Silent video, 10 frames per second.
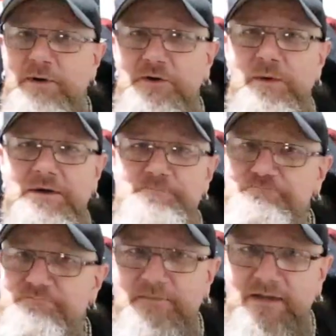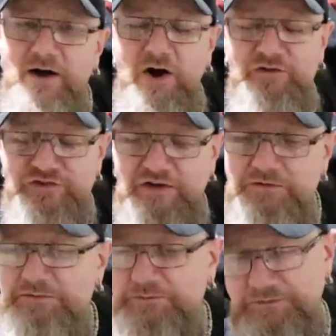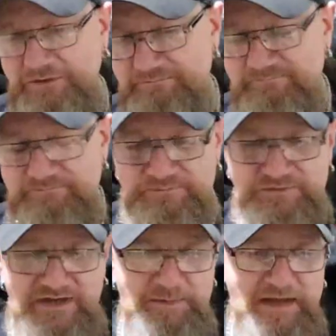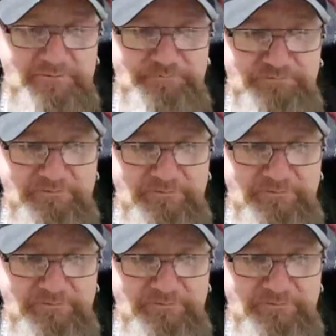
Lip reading: By the way, I joke when I say about